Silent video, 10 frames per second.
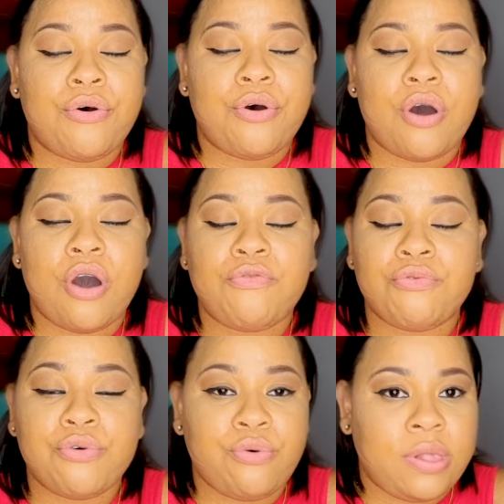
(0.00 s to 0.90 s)
of
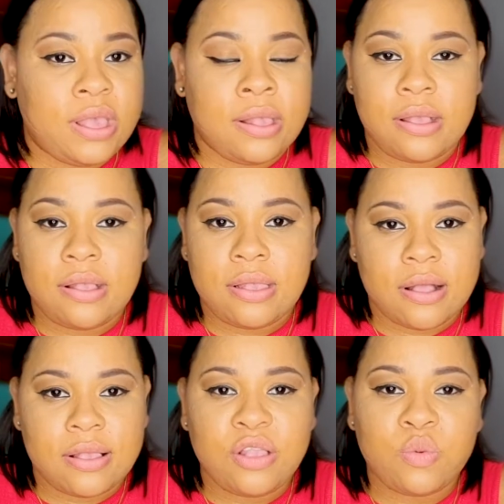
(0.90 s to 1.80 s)
roses. It's
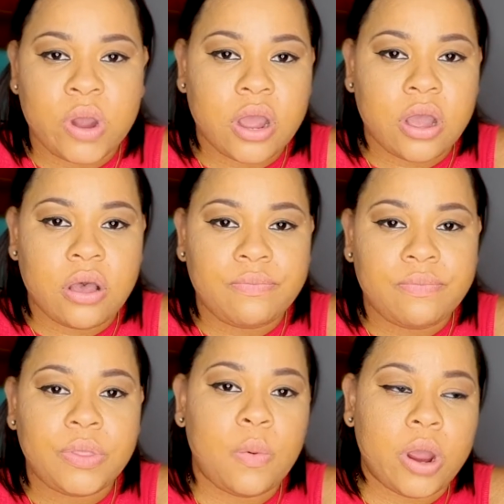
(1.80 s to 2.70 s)
not. It's work.
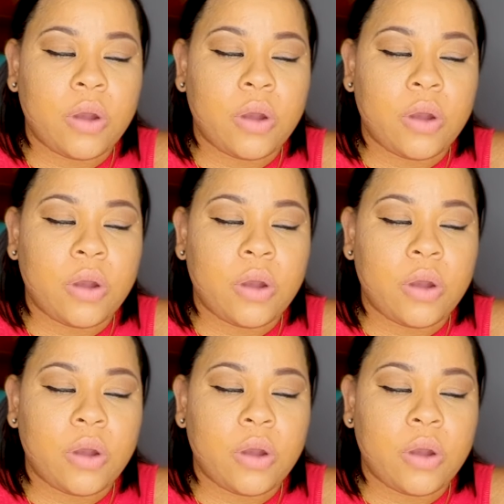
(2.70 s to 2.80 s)
You